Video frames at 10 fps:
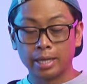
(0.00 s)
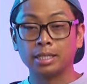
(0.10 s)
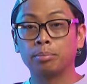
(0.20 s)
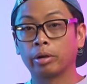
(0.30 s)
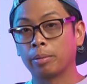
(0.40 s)
I
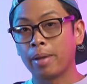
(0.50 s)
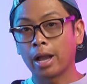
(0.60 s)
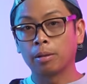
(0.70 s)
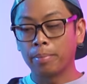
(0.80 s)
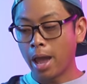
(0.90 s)
did bring a
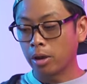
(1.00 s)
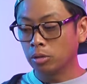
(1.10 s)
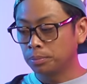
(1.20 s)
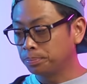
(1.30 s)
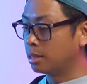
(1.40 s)
backup
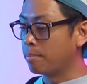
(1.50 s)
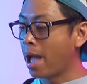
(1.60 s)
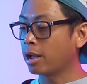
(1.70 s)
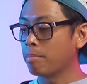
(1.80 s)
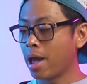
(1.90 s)
paddle. The
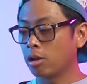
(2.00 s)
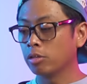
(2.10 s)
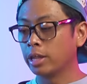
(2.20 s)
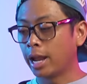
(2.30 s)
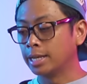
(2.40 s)
backup
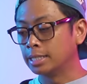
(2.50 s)
paddle that I